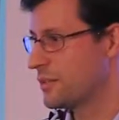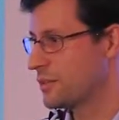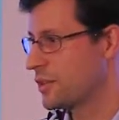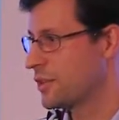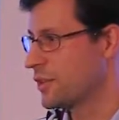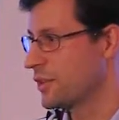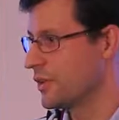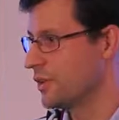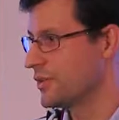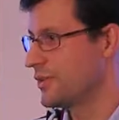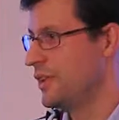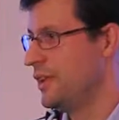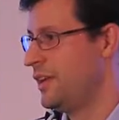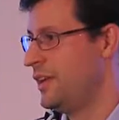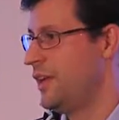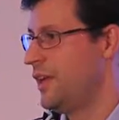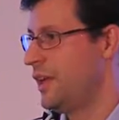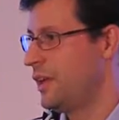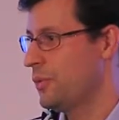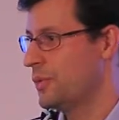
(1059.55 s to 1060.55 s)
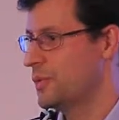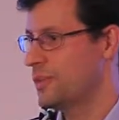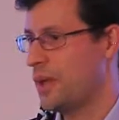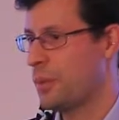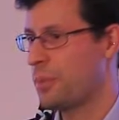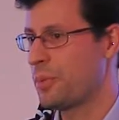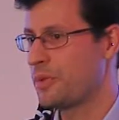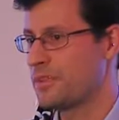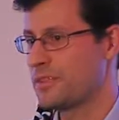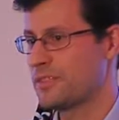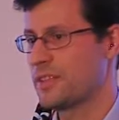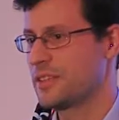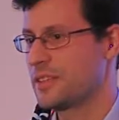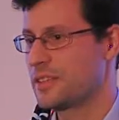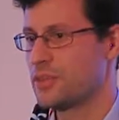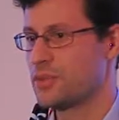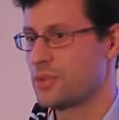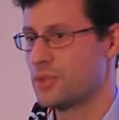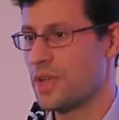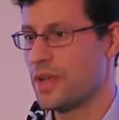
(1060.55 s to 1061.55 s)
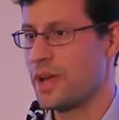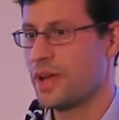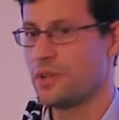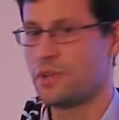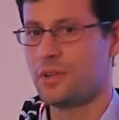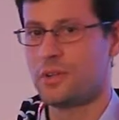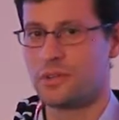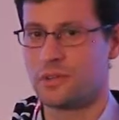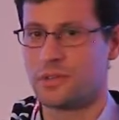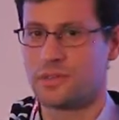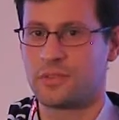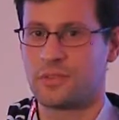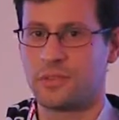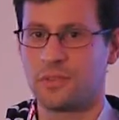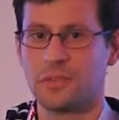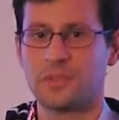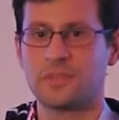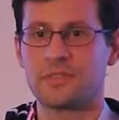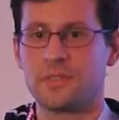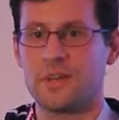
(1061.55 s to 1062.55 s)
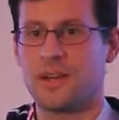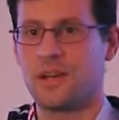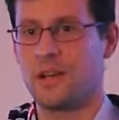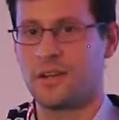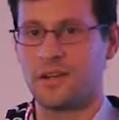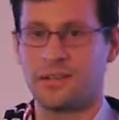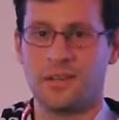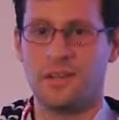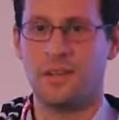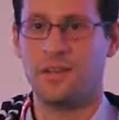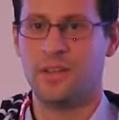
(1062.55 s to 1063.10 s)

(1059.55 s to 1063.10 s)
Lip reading: Because what happens is that in July all your students are